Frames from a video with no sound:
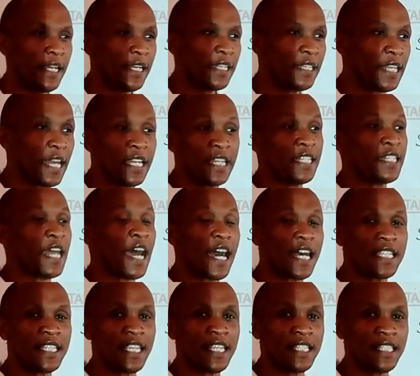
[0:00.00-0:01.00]
then it
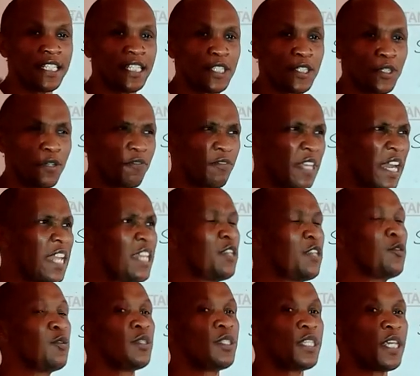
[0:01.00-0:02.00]
doesn't dissolve. Then
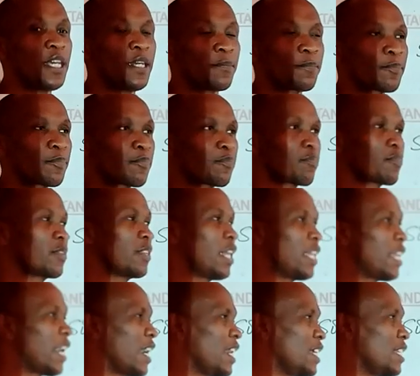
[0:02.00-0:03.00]
you say
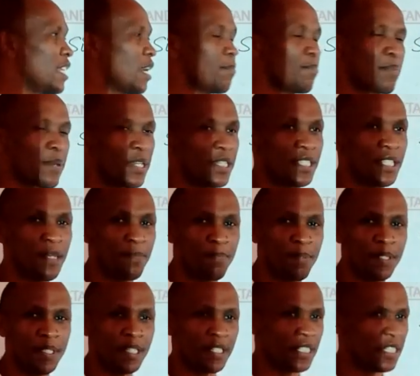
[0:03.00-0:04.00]
that is a
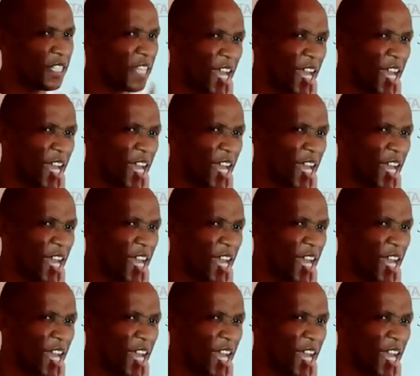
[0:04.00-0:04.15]
precipitate.